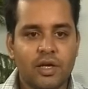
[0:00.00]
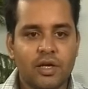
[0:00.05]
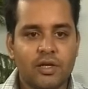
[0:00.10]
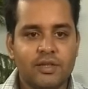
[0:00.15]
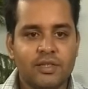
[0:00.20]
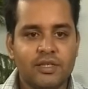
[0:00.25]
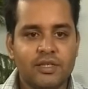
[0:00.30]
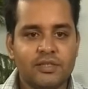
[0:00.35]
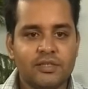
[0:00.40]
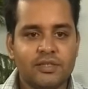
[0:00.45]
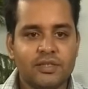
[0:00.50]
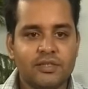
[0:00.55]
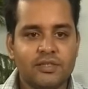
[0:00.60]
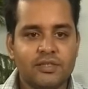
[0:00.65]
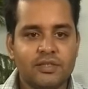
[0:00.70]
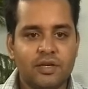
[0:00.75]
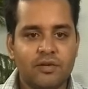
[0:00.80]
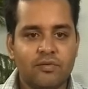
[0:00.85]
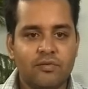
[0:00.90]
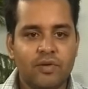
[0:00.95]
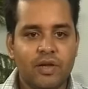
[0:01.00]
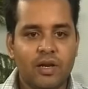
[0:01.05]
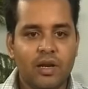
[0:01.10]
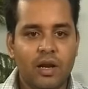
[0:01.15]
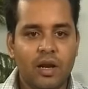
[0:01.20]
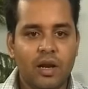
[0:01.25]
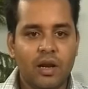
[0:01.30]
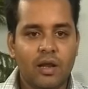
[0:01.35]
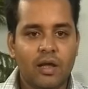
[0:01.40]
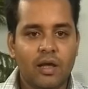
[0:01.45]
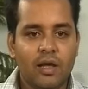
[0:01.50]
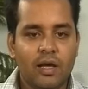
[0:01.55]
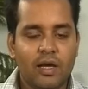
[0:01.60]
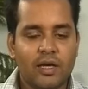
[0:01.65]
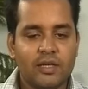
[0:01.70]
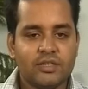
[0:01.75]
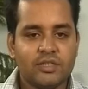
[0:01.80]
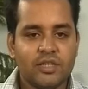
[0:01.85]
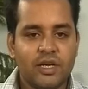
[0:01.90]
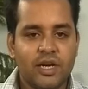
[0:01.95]
These engines will,
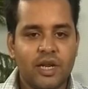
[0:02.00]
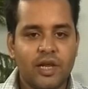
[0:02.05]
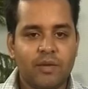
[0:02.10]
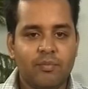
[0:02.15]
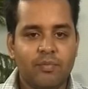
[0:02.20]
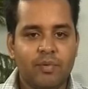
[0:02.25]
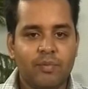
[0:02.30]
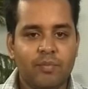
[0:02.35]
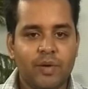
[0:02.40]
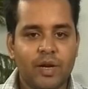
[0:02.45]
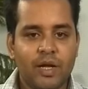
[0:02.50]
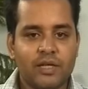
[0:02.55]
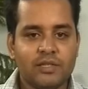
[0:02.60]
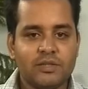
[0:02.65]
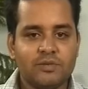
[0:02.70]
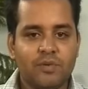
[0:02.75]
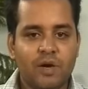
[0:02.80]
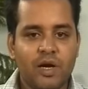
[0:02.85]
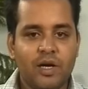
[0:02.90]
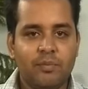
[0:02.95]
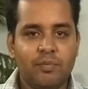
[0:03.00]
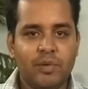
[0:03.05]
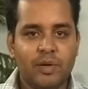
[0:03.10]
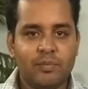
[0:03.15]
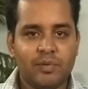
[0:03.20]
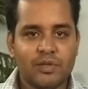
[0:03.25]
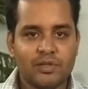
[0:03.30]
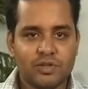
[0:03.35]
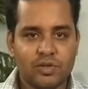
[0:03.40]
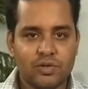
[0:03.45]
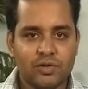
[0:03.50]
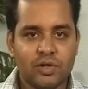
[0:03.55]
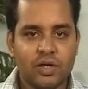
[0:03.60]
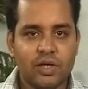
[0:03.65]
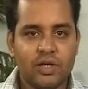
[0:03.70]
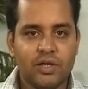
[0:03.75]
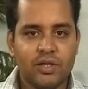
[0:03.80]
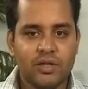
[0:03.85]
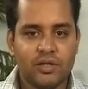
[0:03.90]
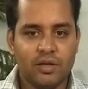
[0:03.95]
as the name implies, find peoples on the
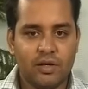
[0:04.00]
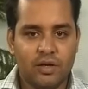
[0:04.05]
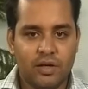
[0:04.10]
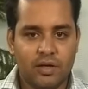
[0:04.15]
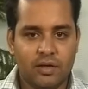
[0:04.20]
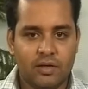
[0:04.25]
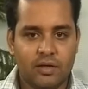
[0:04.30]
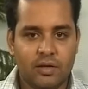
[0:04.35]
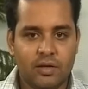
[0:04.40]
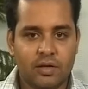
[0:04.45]
internet.